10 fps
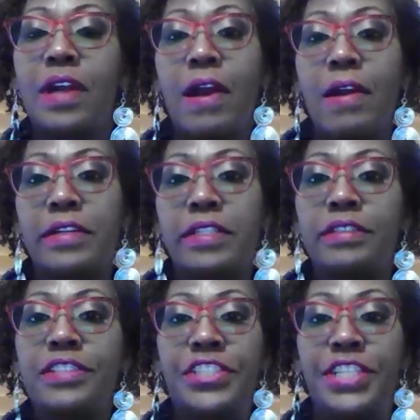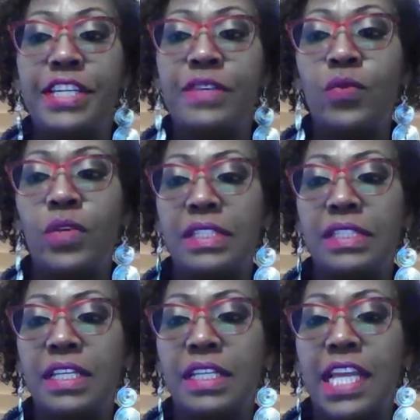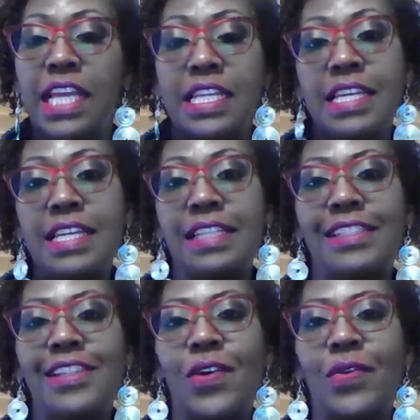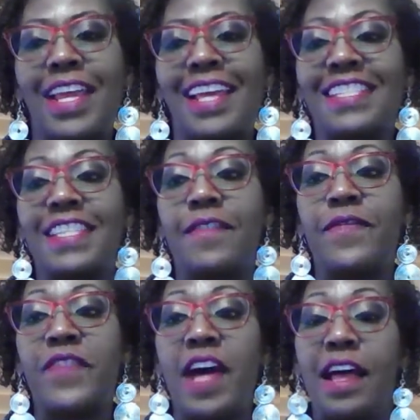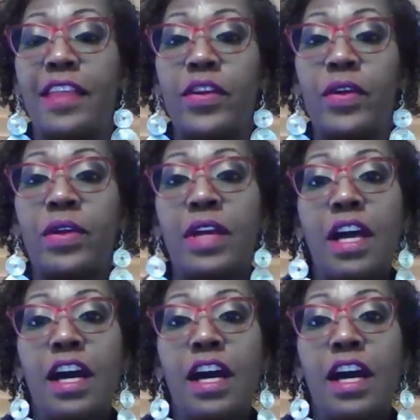Carter G. Woodson, and he is known as the father